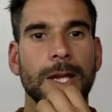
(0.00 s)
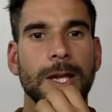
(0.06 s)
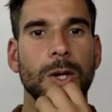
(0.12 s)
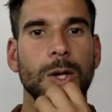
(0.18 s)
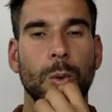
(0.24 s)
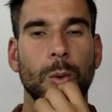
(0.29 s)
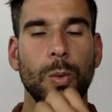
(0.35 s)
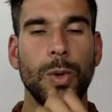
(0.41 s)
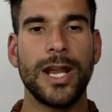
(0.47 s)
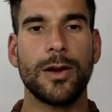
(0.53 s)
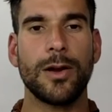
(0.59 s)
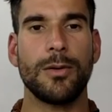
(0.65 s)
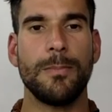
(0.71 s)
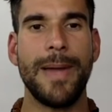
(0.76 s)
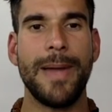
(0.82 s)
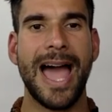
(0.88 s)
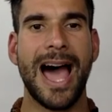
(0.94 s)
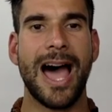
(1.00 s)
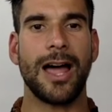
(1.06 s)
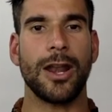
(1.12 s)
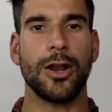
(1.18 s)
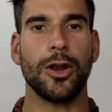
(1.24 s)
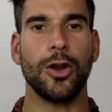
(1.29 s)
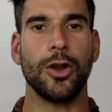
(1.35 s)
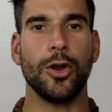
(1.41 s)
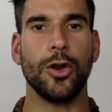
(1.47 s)
We are
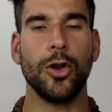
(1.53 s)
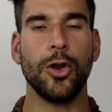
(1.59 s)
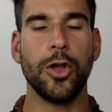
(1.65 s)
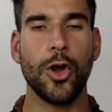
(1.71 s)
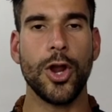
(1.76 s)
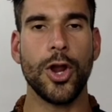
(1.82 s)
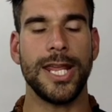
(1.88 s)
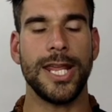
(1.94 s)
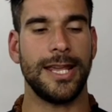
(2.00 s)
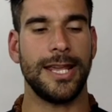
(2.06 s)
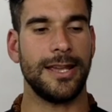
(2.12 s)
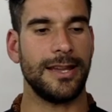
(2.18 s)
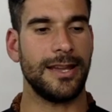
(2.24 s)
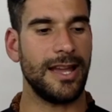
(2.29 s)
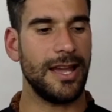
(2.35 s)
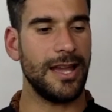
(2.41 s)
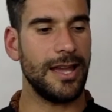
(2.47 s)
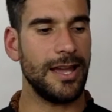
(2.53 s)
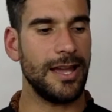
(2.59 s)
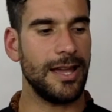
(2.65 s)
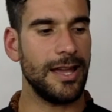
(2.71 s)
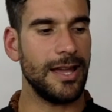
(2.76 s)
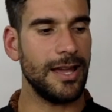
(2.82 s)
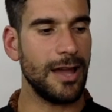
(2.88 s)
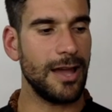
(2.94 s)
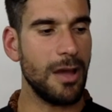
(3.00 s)
about learning
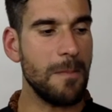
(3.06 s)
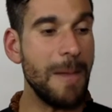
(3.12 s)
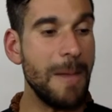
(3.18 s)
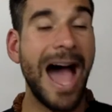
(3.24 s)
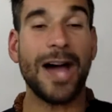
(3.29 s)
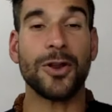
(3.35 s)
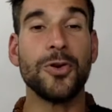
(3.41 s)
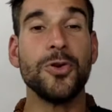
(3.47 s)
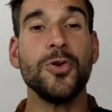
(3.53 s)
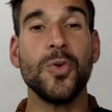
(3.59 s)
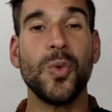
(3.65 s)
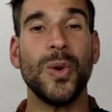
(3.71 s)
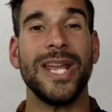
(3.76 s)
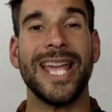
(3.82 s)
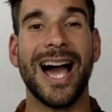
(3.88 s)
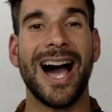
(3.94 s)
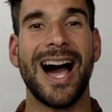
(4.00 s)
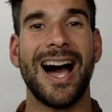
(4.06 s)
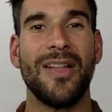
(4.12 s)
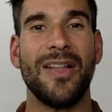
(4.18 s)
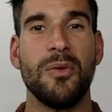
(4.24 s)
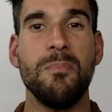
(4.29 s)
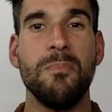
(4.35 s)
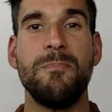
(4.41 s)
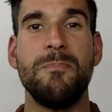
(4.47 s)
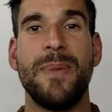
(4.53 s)
about who we are,
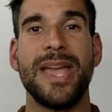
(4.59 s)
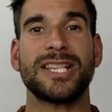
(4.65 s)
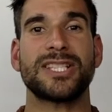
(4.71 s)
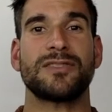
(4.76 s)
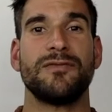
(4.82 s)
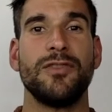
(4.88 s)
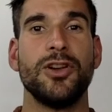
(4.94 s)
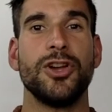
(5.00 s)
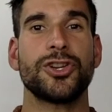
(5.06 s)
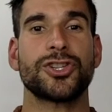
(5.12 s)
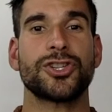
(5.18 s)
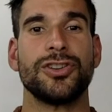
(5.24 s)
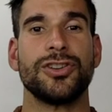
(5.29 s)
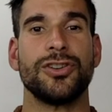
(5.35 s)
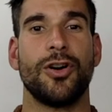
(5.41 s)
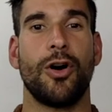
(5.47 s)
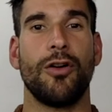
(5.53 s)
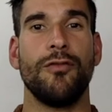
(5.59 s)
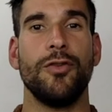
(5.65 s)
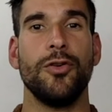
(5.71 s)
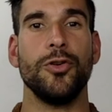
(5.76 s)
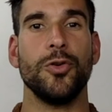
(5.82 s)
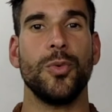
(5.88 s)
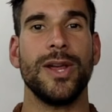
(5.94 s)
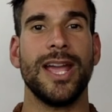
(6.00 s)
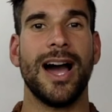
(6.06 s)
the best version of
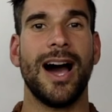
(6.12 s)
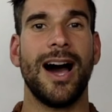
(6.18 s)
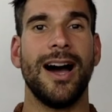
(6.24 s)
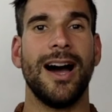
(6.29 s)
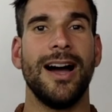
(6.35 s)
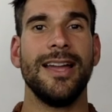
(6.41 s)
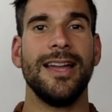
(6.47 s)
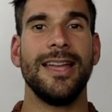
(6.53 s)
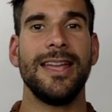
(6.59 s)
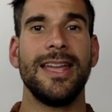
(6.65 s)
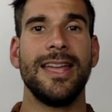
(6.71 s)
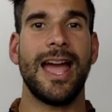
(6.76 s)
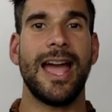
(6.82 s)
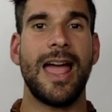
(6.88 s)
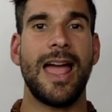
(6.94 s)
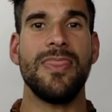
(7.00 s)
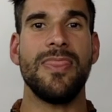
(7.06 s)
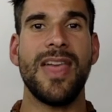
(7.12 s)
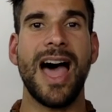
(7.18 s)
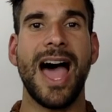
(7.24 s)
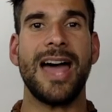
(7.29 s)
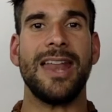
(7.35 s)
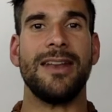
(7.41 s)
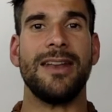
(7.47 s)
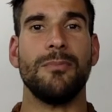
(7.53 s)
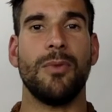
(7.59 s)
who we are. And
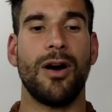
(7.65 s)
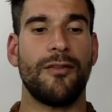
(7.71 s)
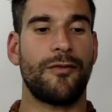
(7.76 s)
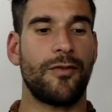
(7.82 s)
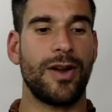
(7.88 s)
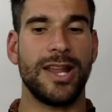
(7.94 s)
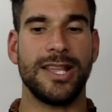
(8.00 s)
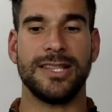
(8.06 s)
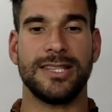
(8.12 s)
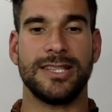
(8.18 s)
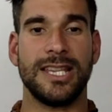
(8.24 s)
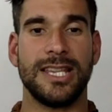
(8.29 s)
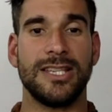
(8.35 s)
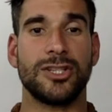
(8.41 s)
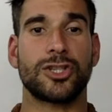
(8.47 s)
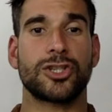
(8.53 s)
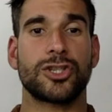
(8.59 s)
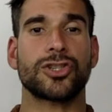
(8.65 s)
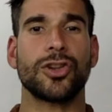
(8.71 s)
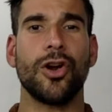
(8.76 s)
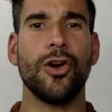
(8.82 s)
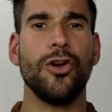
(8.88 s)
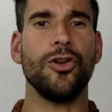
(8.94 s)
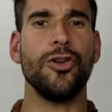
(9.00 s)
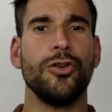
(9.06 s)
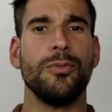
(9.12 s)
that, my friends, is
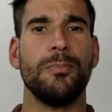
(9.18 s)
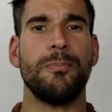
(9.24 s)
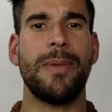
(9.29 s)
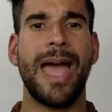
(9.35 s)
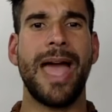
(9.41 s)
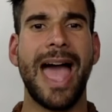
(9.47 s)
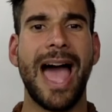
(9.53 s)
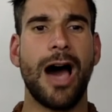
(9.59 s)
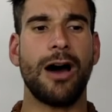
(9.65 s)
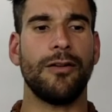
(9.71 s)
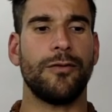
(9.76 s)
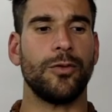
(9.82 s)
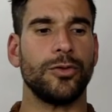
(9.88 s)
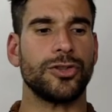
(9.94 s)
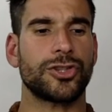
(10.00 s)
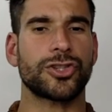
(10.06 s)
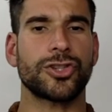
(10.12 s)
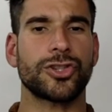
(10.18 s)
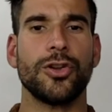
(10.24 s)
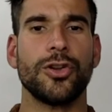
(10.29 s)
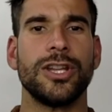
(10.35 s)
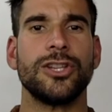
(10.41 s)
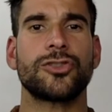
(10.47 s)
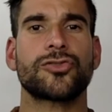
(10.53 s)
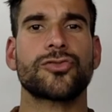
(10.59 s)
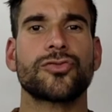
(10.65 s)
so powerful. It's so
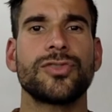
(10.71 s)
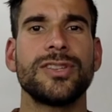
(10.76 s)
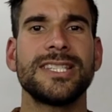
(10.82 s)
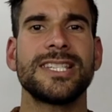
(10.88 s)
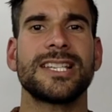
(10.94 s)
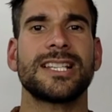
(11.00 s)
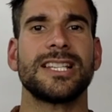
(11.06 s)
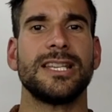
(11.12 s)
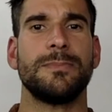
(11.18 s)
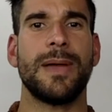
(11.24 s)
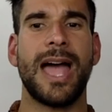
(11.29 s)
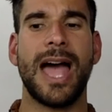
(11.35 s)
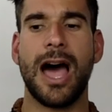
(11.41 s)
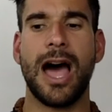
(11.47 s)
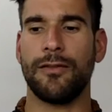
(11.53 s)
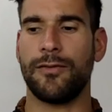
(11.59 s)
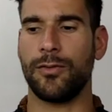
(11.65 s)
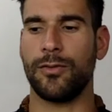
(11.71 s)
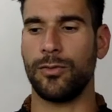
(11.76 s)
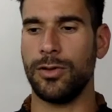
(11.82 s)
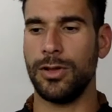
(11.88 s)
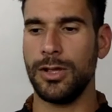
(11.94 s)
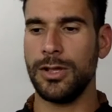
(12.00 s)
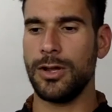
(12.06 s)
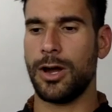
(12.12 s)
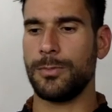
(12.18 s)
intrinsically powerful.
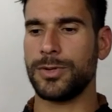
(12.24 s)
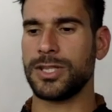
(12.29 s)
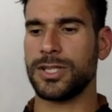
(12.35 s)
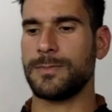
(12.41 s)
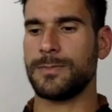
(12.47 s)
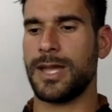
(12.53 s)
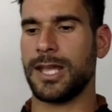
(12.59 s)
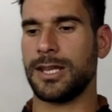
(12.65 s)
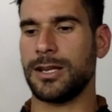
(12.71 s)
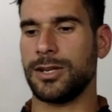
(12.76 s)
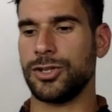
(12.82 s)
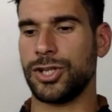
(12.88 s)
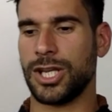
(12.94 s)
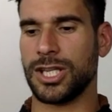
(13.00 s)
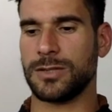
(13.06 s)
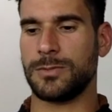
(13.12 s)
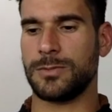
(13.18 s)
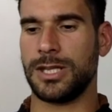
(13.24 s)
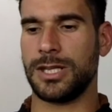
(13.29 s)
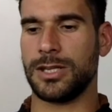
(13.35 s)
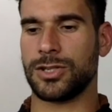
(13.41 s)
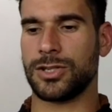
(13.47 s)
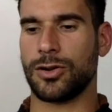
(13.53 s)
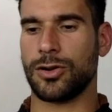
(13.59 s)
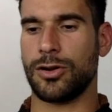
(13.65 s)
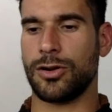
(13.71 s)
I'm just making an adjustment here.
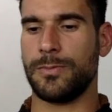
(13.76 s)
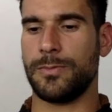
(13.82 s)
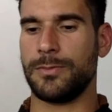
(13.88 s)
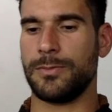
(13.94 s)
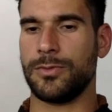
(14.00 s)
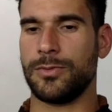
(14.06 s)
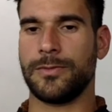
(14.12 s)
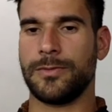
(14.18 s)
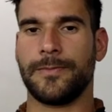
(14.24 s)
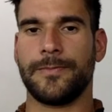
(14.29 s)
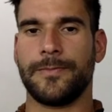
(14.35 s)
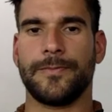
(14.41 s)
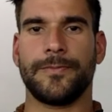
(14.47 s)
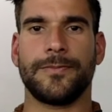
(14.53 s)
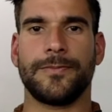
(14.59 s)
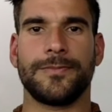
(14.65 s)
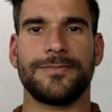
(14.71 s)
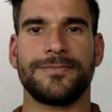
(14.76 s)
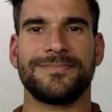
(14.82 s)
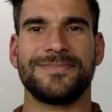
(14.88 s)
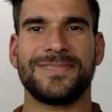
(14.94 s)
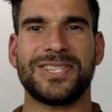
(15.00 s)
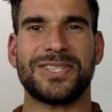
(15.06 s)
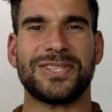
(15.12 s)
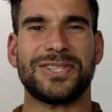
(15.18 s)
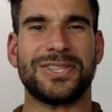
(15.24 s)
Sorry, people.
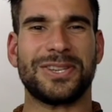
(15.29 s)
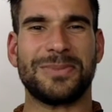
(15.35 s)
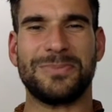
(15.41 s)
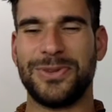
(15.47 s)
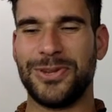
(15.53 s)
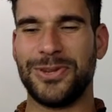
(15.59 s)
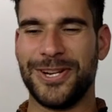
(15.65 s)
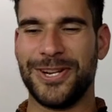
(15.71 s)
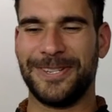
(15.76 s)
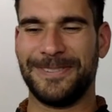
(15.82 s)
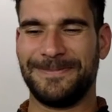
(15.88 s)
Just to the computer.